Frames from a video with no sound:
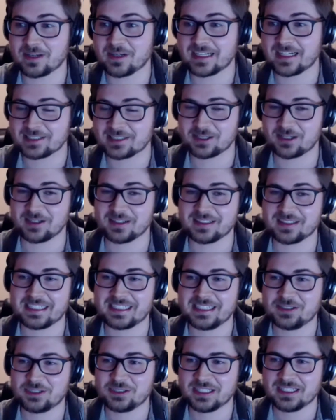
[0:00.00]
I started
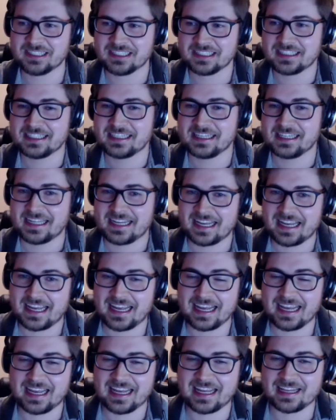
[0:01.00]
teaching,
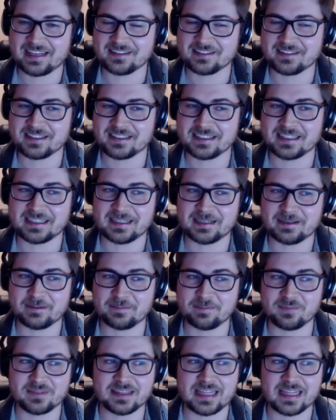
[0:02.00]
and
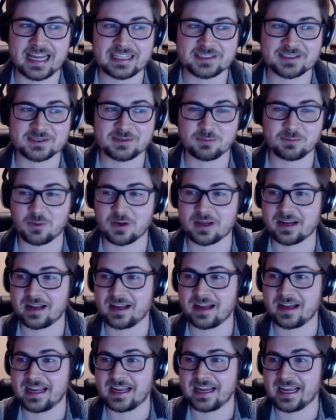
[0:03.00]
that's what
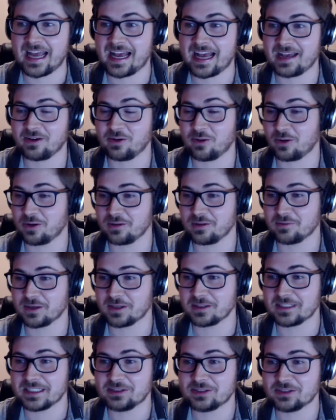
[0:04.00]
I had all of our
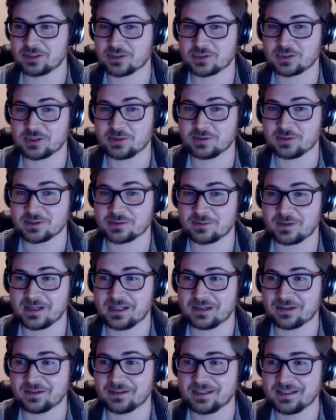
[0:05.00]
teachers do as
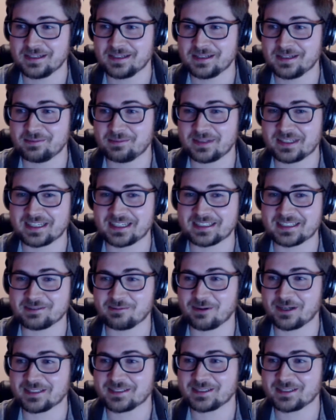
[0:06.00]
well. Because
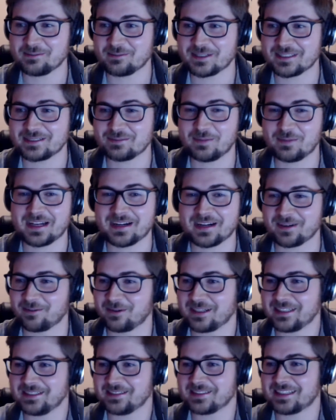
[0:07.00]
what's better
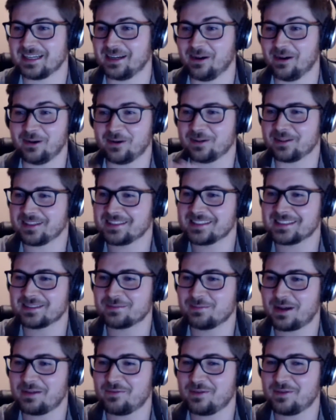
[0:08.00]
when you say, "Oh, this is
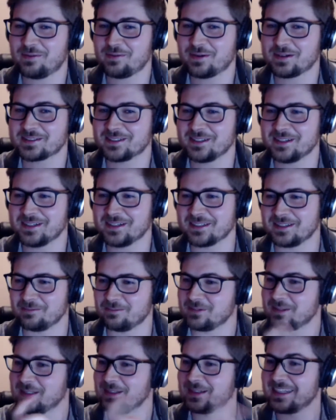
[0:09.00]
my favorite song."
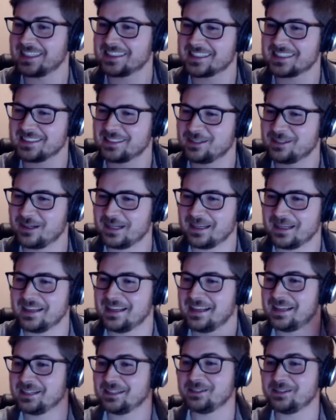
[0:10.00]
You listen to it,
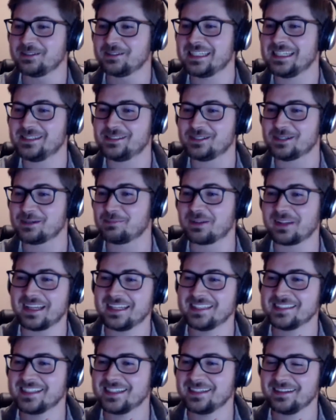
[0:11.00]
your teacher
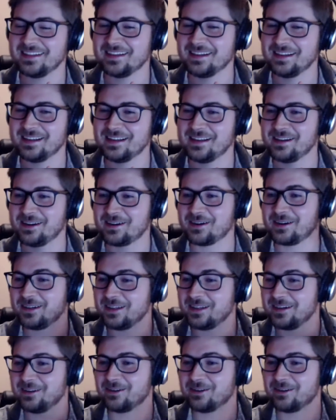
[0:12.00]
plays it,
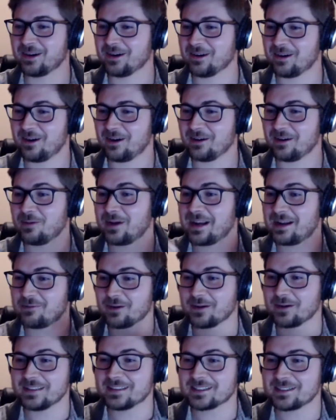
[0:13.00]
or on
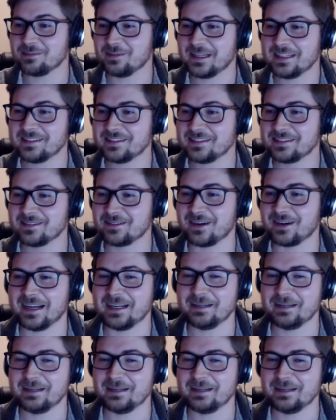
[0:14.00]
whatever instrument, right?